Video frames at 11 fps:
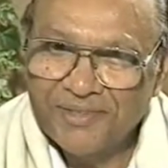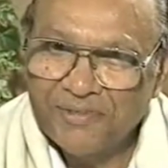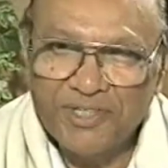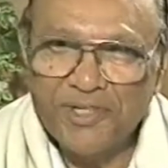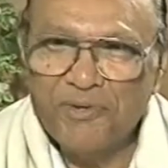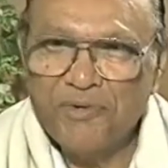
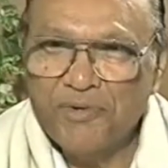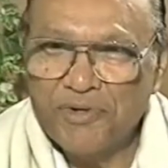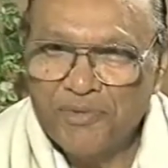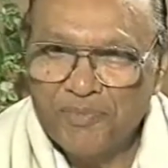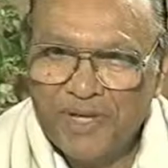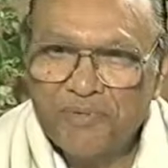Whatever we
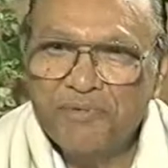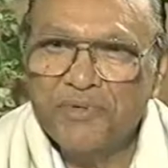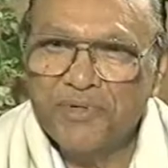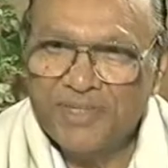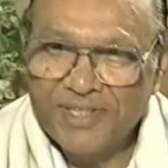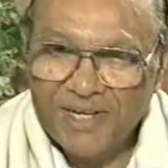want to plan, we
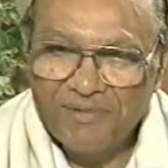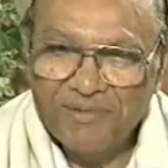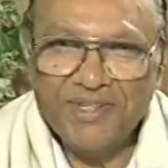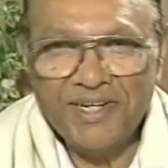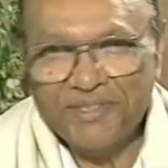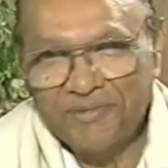want to have
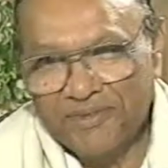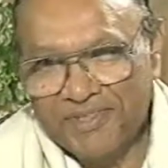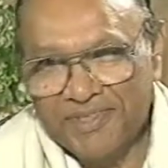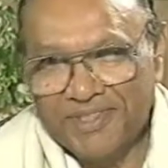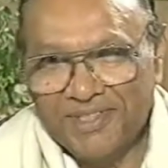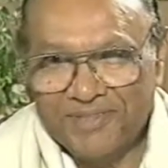interaction with
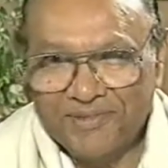each other.